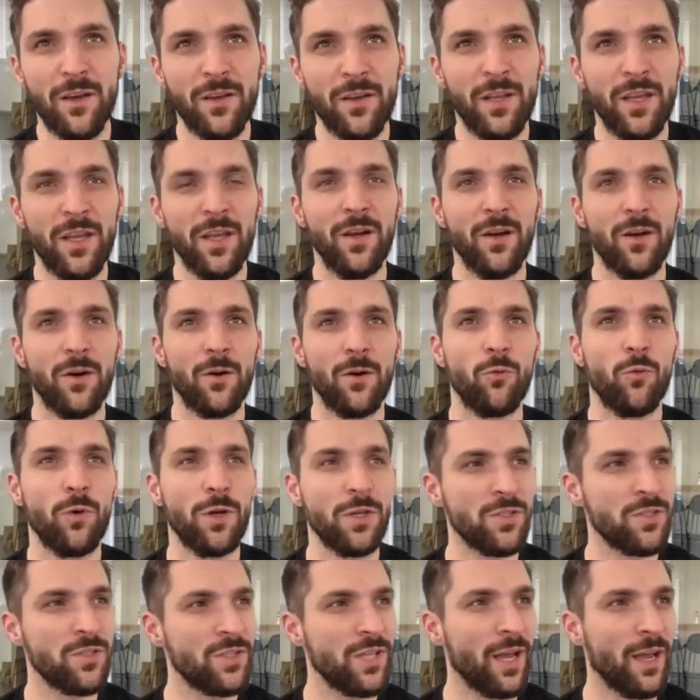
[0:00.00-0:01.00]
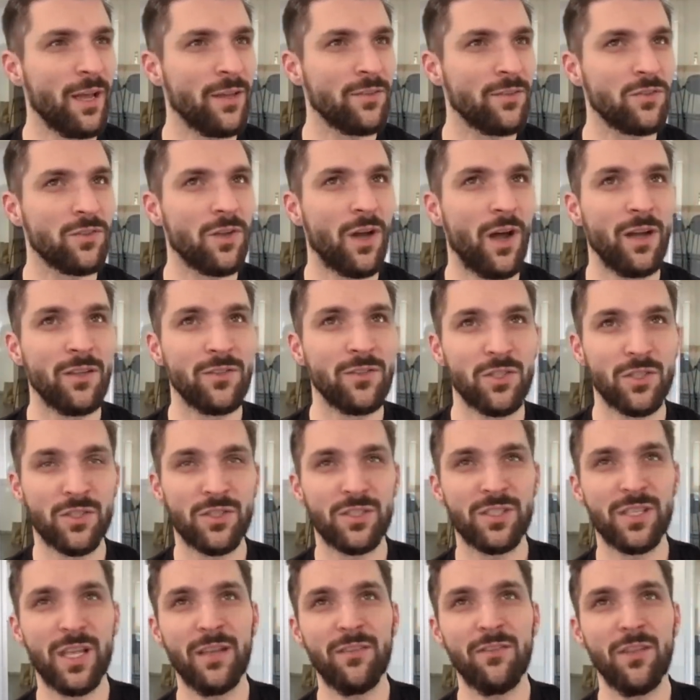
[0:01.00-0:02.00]
here was that
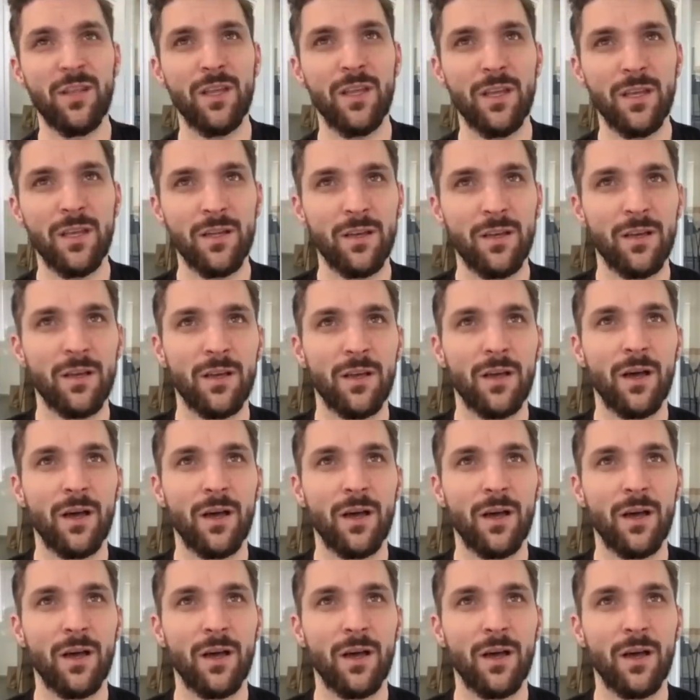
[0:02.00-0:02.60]
understanding,